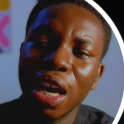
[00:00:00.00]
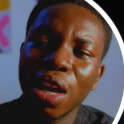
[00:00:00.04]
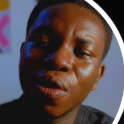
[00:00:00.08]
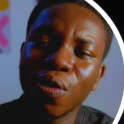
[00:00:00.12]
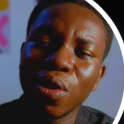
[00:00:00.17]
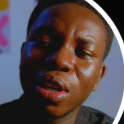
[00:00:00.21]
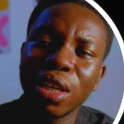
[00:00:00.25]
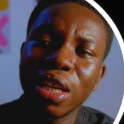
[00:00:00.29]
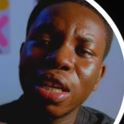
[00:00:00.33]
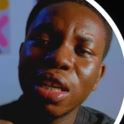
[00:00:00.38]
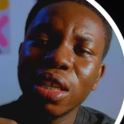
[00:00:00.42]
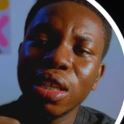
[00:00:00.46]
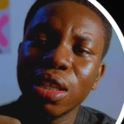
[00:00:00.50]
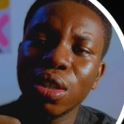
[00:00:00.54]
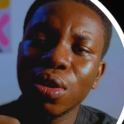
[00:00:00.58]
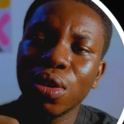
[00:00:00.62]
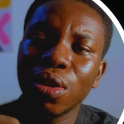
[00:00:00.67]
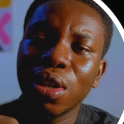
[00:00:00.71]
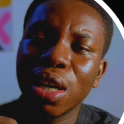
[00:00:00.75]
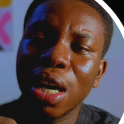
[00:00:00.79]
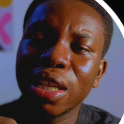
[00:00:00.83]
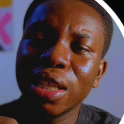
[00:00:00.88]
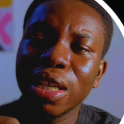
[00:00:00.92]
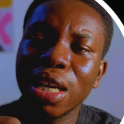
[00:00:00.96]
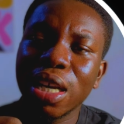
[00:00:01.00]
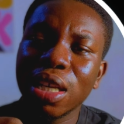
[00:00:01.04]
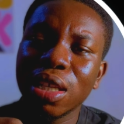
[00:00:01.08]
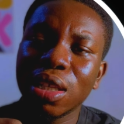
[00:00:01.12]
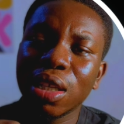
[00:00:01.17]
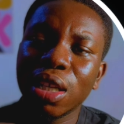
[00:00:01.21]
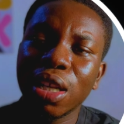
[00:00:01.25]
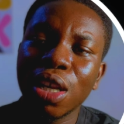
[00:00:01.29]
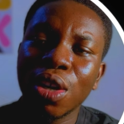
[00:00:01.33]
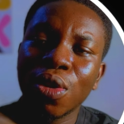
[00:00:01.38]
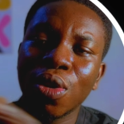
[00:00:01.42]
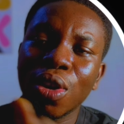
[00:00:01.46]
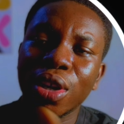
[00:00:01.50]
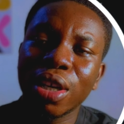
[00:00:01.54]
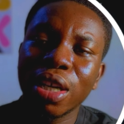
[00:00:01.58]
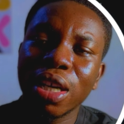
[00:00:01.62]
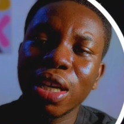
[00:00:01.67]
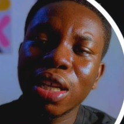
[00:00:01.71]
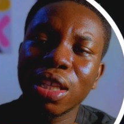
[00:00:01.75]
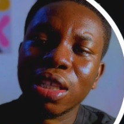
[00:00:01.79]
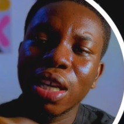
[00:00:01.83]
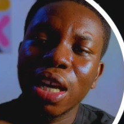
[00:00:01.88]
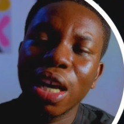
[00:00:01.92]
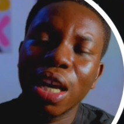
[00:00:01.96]
And with this, you can just click on
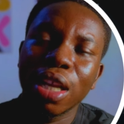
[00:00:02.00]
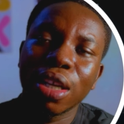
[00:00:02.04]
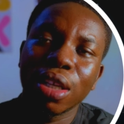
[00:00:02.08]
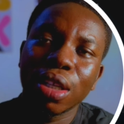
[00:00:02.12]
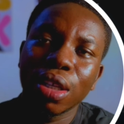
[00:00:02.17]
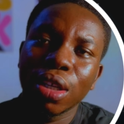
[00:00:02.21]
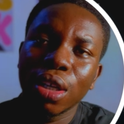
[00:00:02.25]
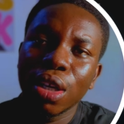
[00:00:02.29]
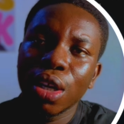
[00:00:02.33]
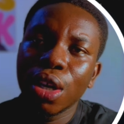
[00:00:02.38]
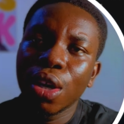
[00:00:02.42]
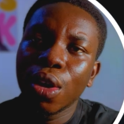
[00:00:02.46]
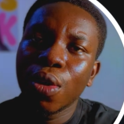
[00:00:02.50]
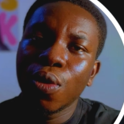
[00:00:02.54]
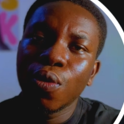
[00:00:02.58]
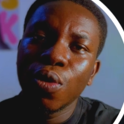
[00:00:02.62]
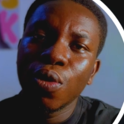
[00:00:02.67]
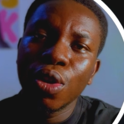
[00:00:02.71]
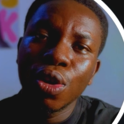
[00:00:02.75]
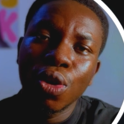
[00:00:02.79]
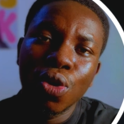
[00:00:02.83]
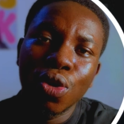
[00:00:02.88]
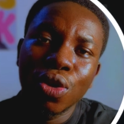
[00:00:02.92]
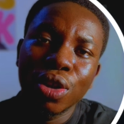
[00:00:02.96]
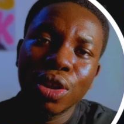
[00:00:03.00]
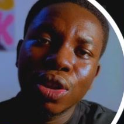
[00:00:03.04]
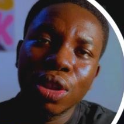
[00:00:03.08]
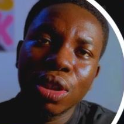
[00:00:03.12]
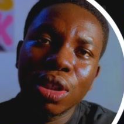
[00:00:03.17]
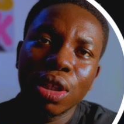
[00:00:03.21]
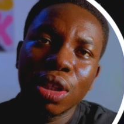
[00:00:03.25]
it and reload